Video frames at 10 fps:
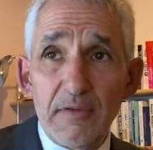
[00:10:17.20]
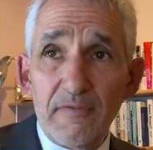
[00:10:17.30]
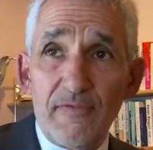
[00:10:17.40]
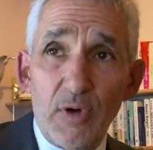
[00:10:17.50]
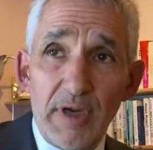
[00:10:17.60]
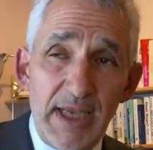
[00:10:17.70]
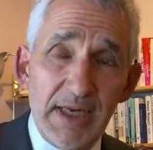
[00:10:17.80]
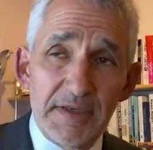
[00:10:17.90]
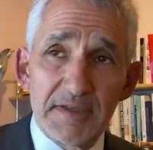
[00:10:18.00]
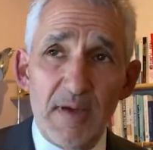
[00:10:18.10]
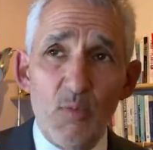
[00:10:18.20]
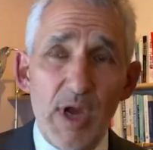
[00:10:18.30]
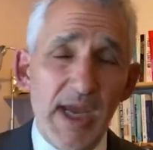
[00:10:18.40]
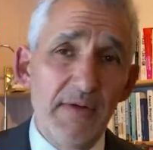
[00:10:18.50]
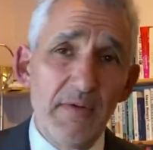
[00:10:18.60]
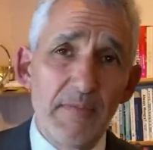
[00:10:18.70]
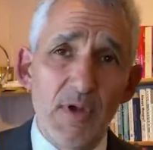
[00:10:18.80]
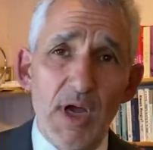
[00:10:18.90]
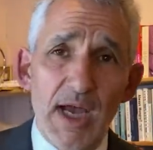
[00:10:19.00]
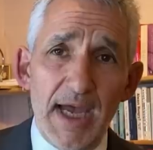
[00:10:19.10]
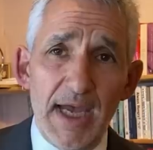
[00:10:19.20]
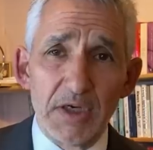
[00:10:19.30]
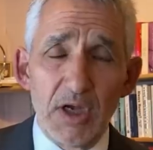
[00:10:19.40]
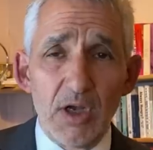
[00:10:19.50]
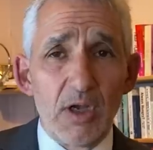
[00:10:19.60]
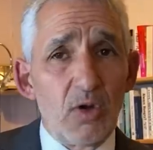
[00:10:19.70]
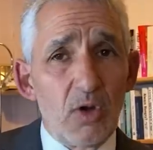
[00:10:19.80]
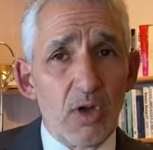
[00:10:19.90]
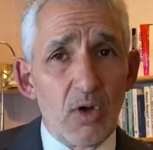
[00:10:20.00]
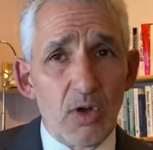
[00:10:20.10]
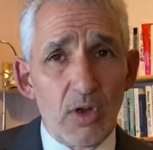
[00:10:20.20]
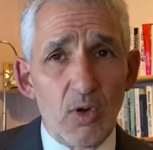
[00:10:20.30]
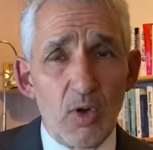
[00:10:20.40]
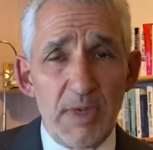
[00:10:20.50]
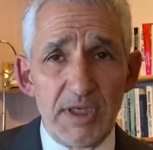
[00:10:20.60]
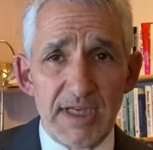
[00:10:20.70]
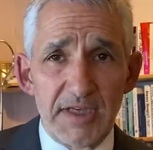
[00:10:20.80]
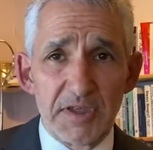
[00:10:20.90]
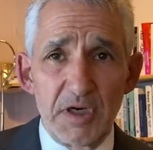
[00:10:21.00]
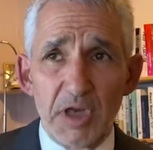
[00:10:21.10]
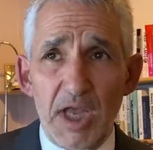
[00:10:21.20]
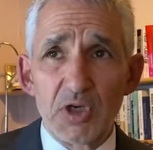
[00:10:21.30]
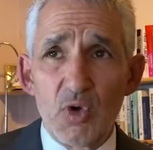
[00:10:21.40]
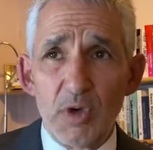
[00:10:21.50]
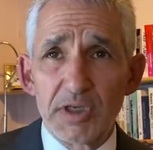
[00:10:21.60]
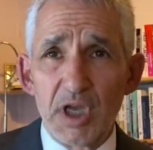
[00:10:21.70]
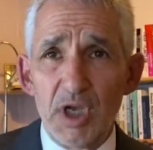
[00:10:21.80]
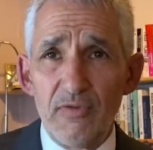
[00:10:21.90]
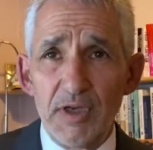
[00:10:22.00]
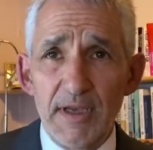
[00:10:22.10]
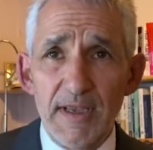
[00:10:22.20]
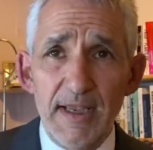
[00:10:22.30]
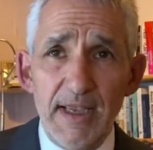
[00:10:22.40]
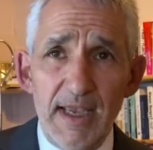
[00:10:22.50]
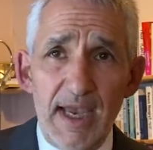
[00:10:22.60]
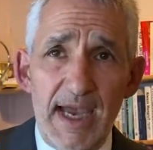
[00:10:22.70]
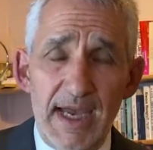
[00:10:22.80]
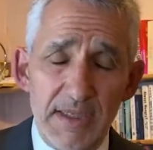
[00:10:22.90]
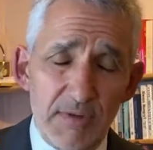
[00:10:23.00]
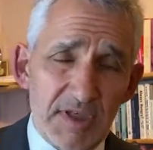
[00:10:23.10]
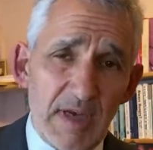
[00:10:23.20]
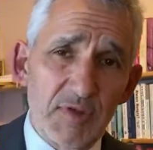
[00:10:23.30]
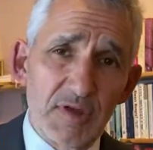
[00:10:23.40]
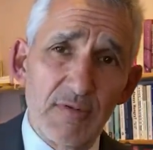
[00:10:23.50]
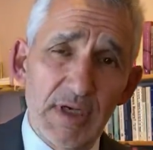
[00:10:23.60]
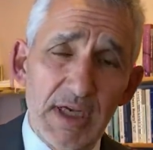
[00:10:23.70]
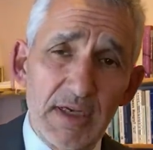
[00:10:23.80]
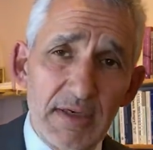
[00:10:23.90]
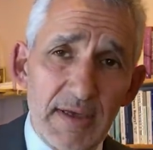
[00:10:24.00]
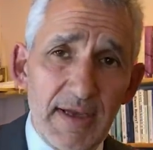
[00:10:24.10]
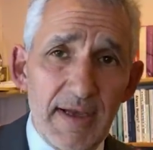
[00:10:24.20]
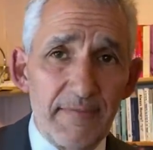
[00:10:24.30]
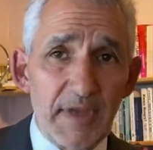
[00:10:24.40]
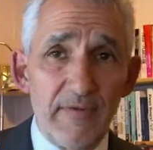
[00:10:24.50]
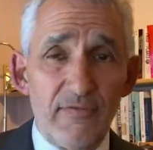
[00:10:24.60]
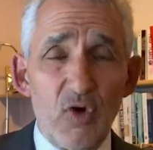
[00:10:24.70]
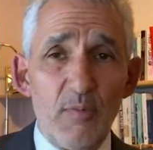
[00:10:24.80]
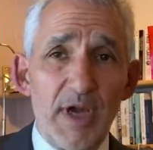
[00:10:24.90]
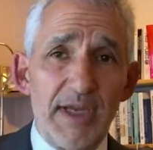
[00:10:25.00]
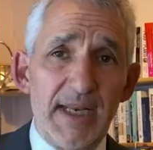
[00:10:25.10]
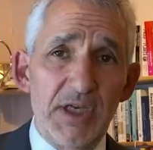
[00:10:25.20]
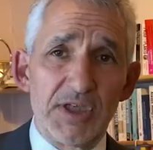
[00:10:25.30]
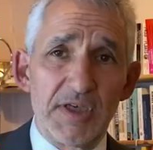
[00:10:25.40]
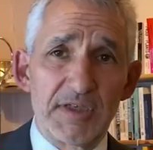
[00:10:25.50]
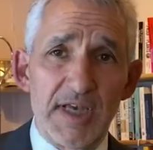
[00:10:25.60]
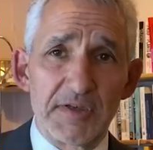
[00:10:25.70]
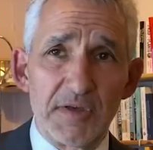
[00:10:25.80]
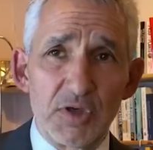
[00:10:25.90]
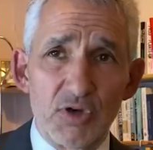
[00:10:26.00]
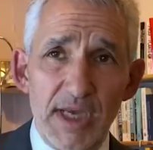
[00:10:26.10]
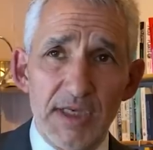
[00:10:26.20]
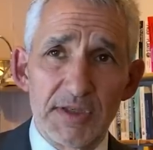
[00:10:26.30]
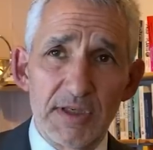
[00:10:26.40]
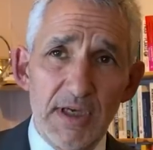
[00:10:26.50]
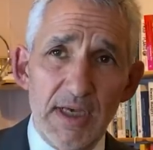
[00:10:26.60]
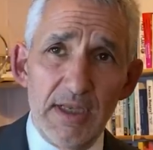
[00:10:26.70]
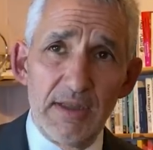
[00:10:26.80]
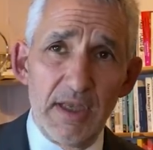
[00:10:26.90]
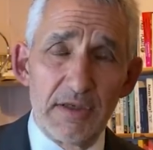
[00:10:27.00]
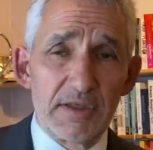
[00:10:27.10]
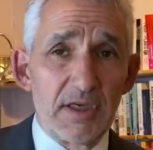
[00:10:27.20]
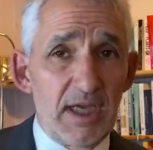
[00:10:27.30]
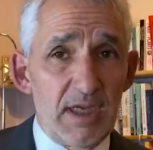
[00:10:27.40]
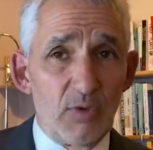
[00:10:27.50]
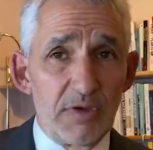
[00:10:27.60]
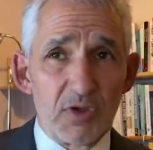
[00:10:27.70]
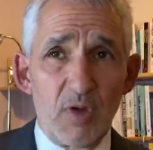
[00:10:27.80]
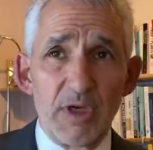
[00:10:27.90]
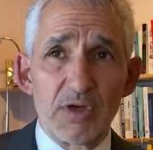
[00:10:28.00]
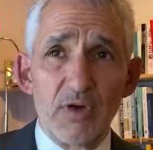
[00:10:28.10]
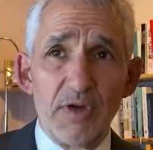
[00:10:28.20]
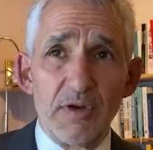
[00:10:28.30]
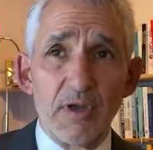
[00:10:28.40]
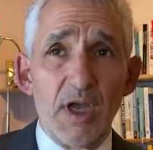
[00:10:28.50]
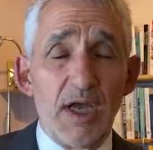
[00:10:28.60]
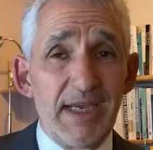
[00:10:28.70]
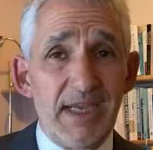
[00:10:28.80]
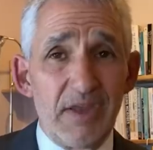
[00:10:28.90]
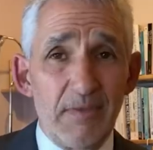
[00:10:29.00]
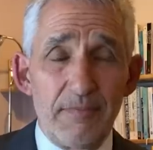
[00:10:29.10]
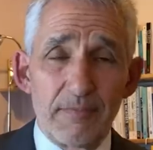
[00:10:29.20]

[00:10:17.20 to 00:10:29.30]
fallen ill in some way and or been tested and caught COVID. And they were subsequently informed by NHS Test and Trace that it was Omicron, either